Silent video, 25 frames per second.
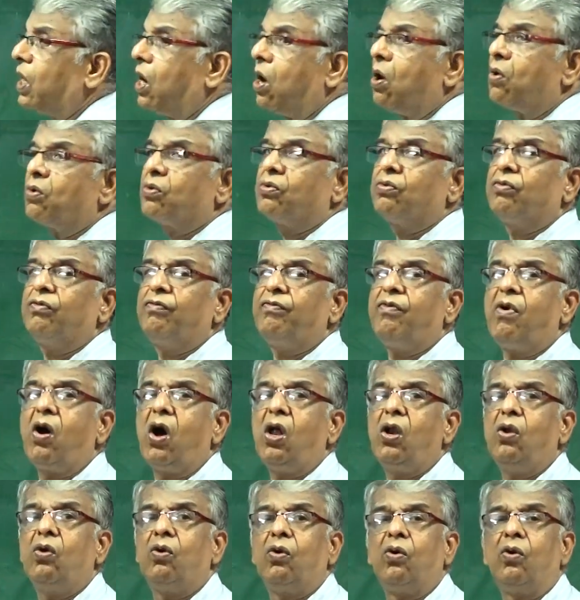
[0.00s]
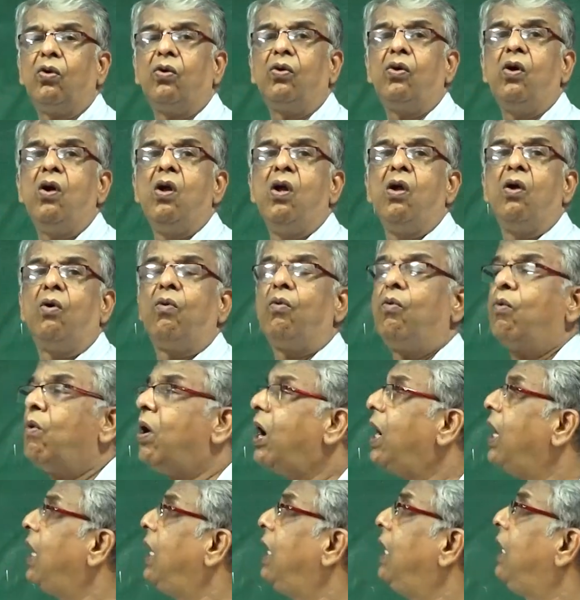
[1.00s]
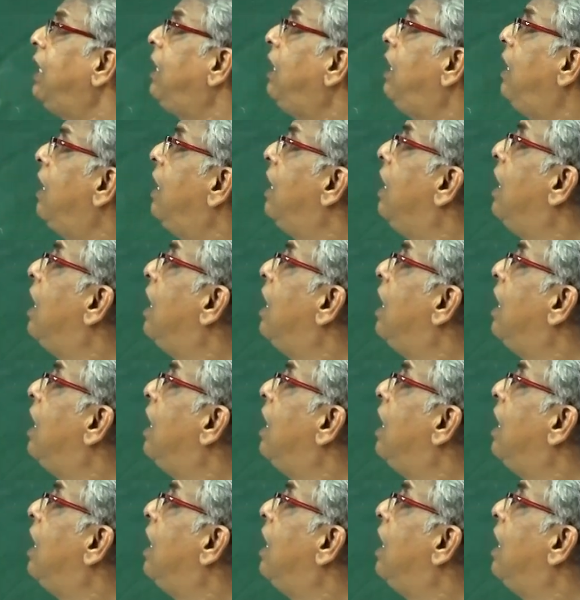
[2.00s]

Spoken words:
have to follow while